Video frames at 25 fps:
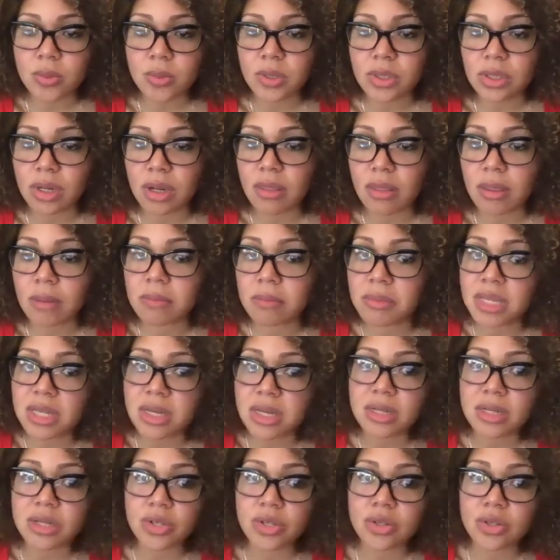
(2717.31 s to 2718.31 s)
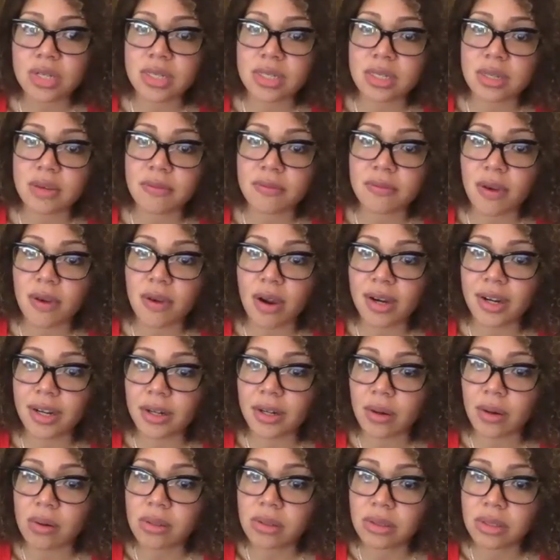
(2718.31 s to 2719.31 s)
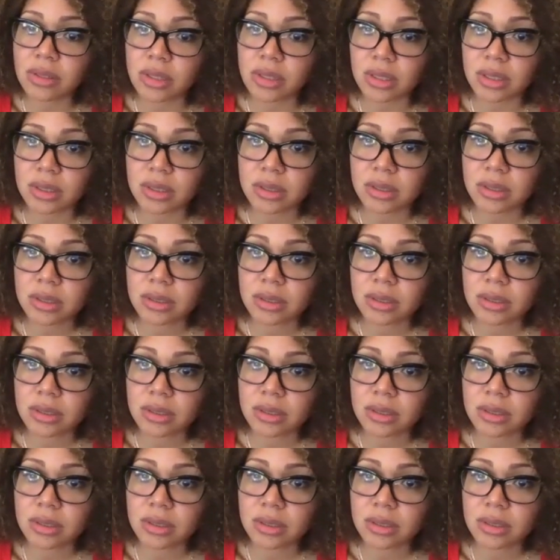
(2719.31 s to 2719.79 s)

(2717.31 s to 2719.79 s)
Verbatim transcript: which are the ministries of art and culture,